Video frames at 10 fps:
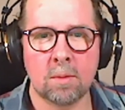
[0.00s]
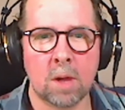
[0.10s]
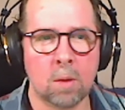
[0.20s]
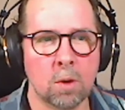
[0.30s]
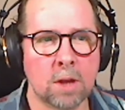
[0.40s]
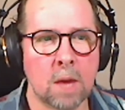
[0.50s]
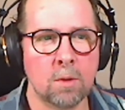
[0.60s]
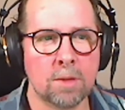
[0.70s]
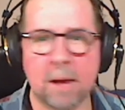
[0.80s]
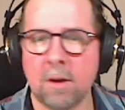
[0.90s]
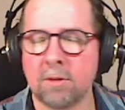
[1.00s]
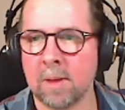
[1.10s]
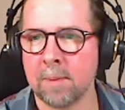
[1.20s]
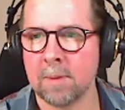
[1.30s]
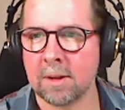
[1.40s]
while working with Minecraft
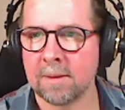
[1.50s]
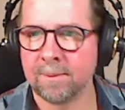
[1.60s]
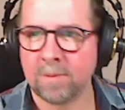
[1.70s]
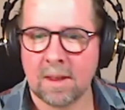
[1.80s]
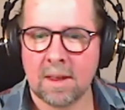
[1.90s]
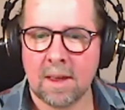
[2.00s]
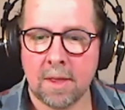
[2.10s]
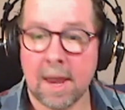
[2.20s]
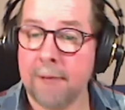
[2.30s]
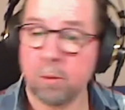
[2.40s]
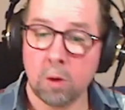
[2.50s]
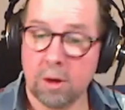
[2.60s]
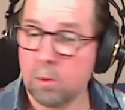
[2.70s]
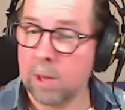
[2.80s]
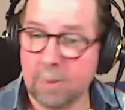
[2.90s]
development. And then
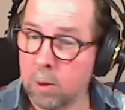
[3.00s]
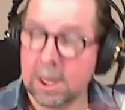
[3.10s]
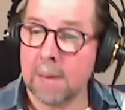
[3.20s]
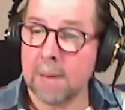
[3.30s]
afterwards, we'll have a real-time